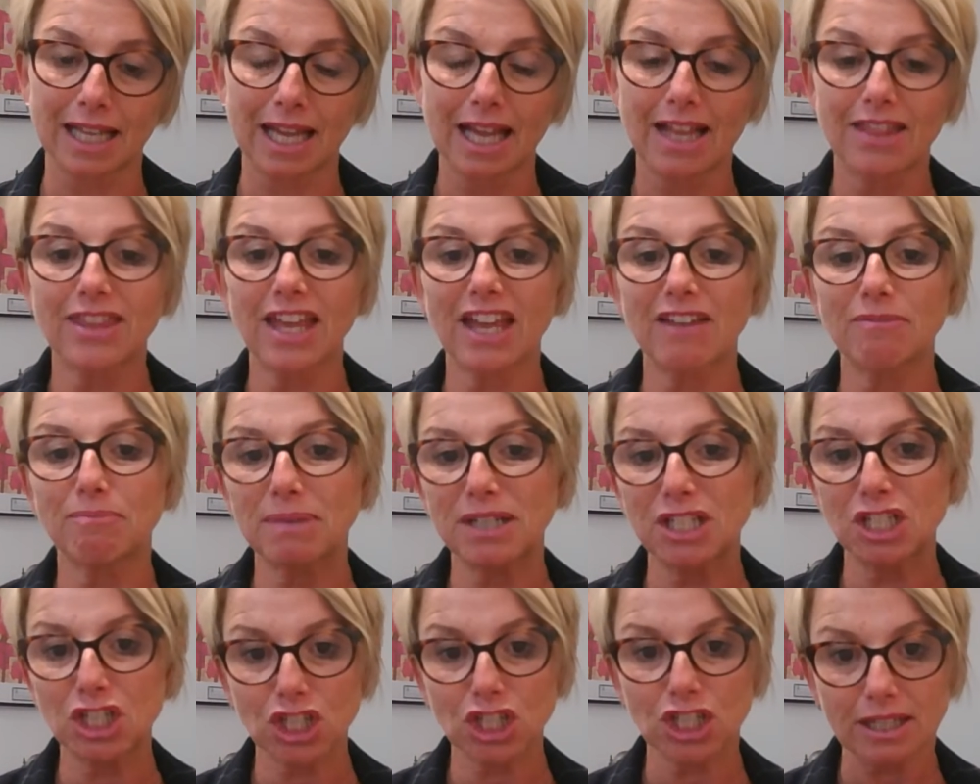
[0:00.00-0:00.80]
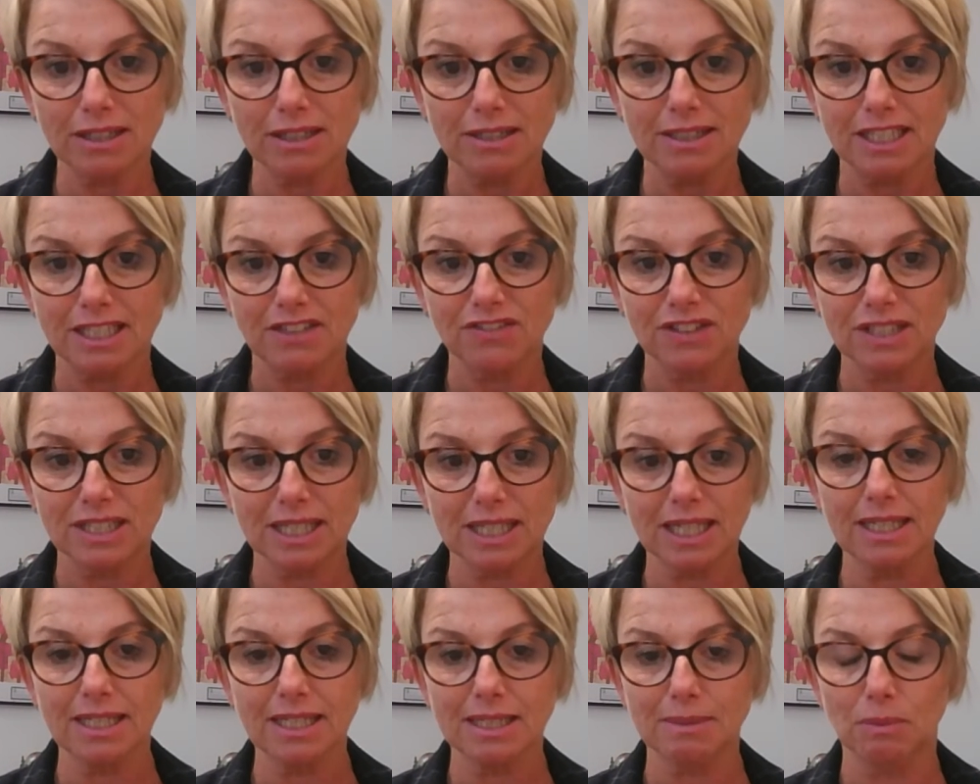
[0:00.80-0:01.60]
They've been shielded for
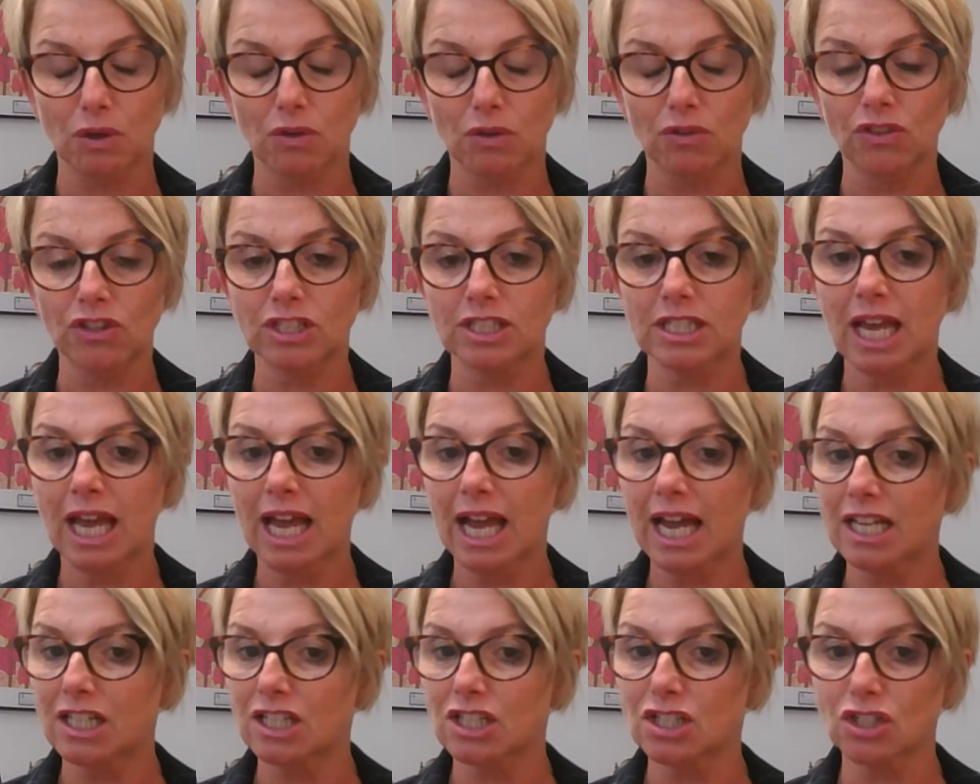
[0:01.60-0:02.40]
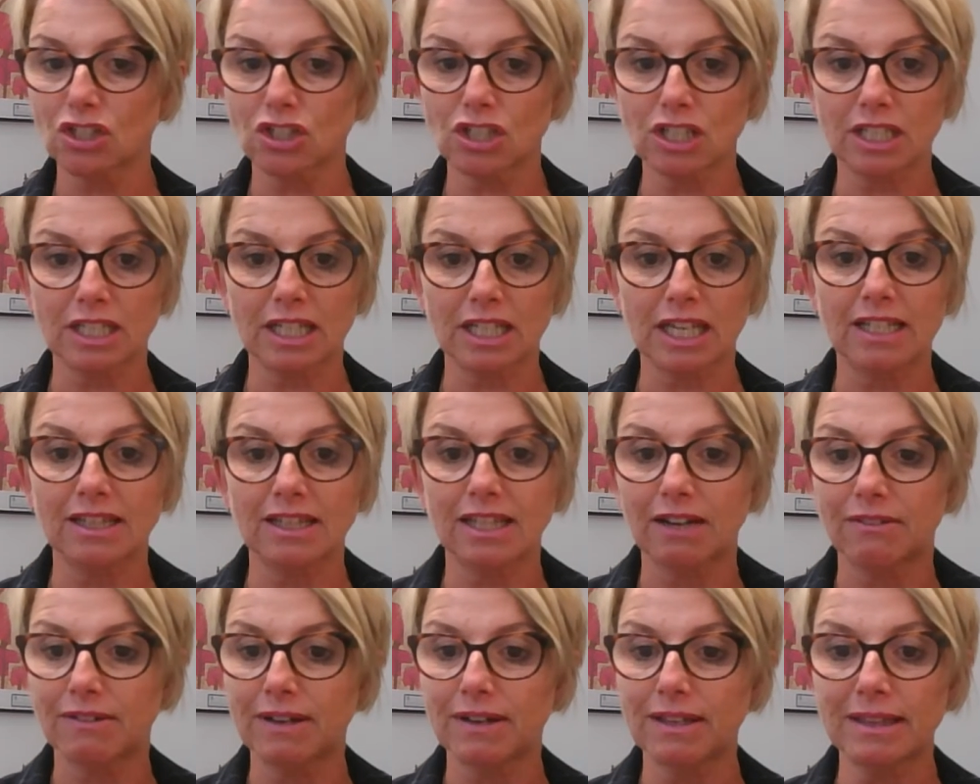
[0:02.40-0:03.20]
6 months and suddenly
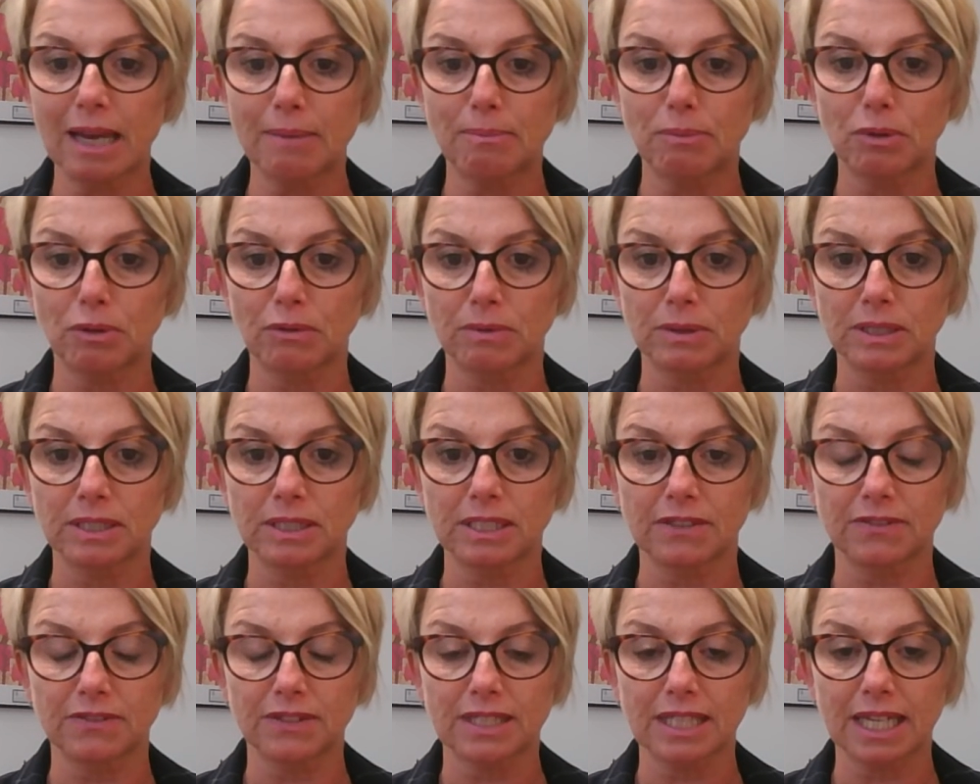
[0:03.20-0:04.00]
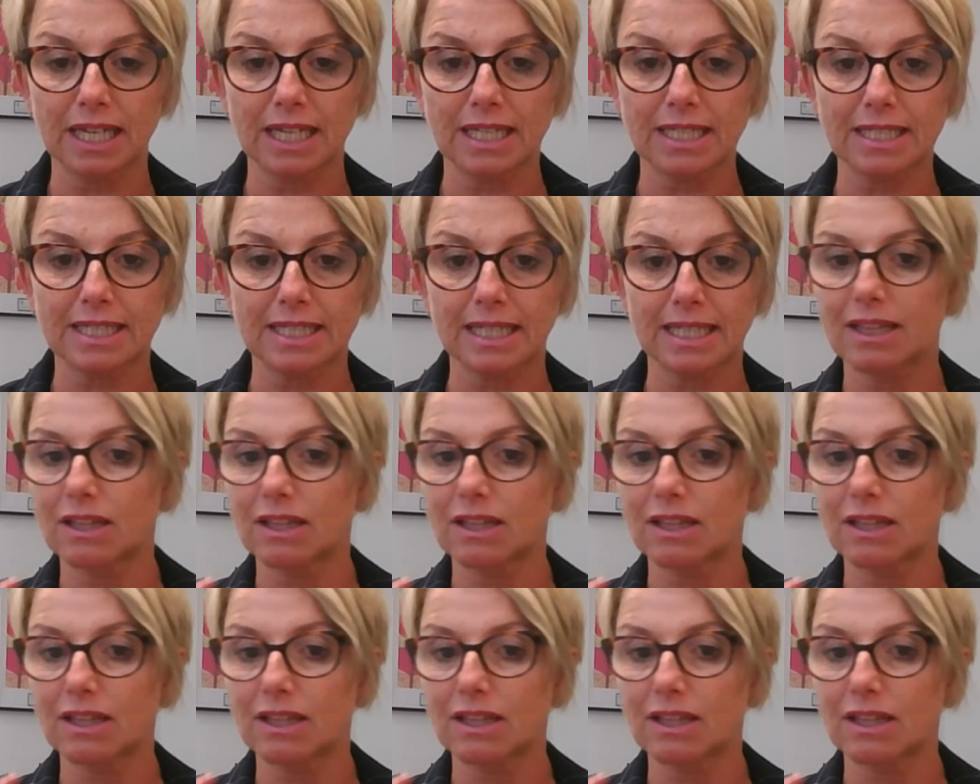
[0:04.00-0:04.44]
they're in their bubbles of 60.